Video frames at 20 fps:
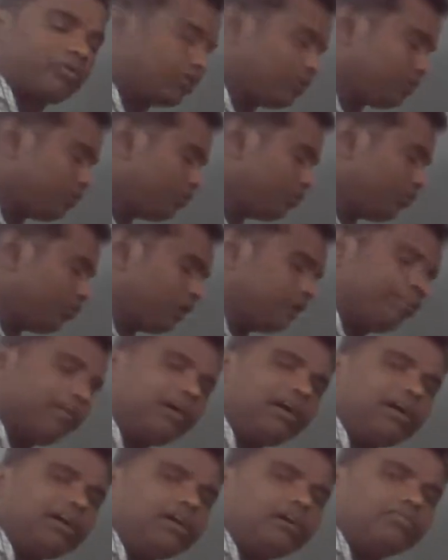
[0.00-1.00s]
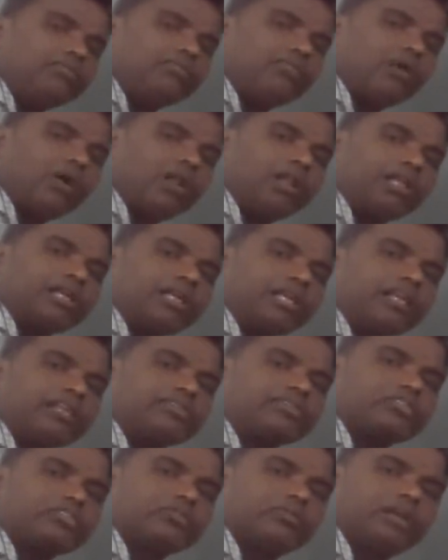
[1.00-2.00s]
What ma? Follicle
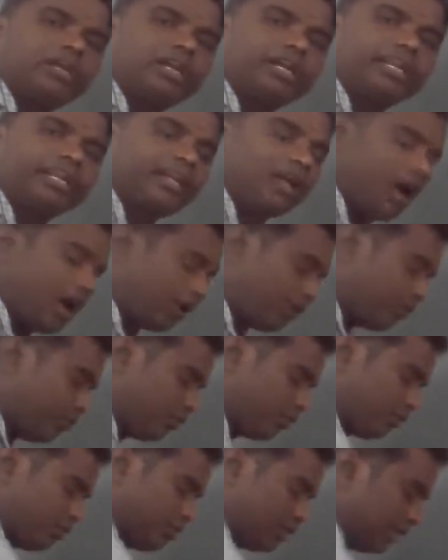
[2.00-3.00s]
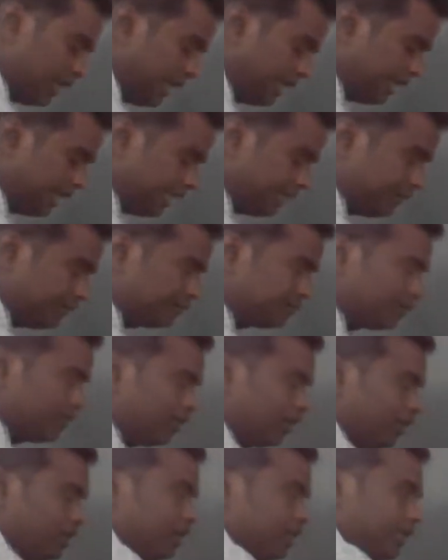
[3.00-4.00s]
stimulating hormone. Right.
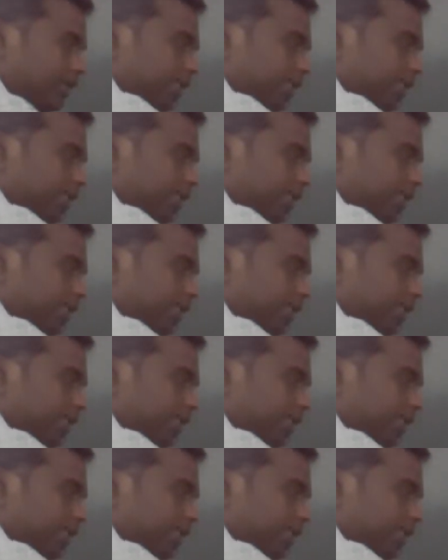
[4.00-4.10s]
Next